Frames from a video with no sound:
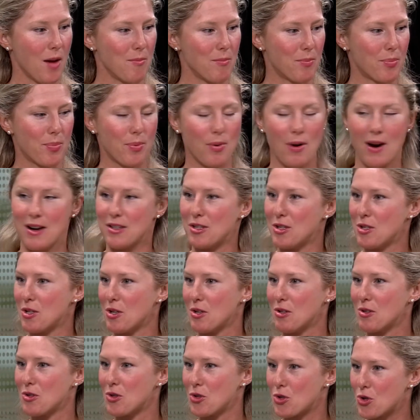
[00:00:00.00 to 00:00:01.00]

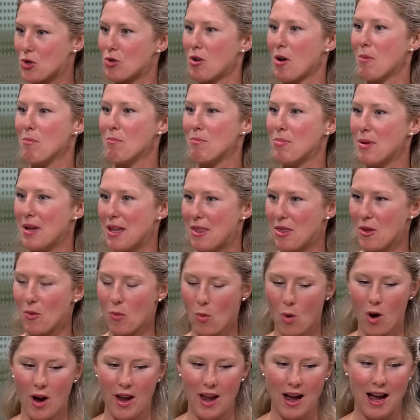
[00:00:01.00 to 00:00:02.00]
President Trump in the
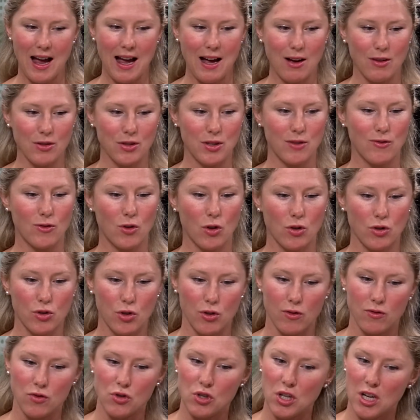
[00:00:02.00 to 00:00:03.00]
White House. You've got
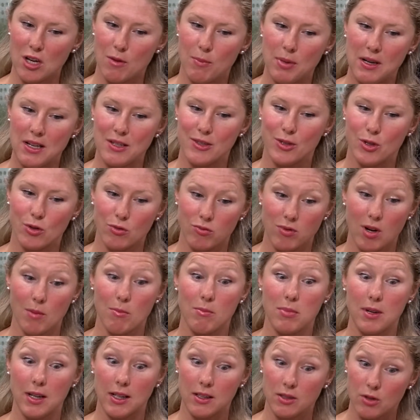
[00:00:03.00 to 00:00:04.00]
sort of geopolitical
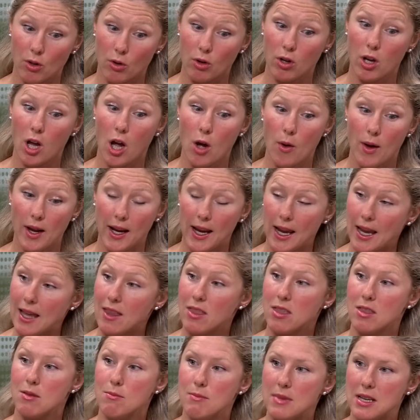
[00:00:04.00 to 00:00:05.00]
rumblings ongoing
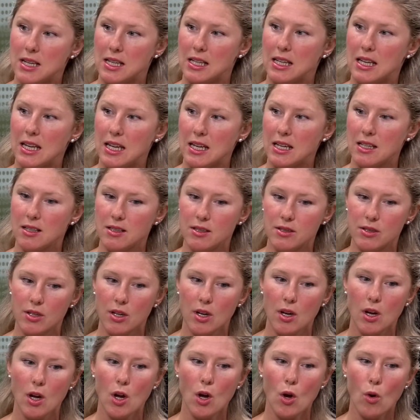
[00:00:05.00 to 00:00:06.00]
in the Middle East.
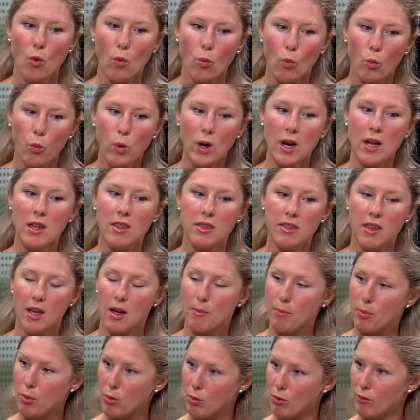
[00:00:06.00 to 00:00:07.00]
With
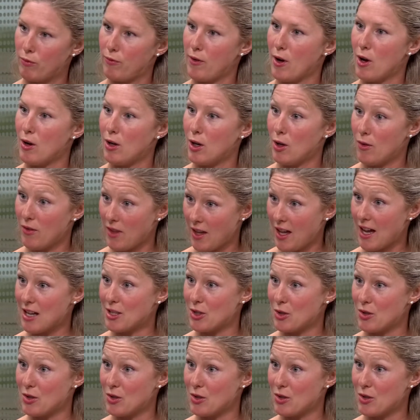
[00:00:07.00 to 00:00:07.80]
a portfolio that, as you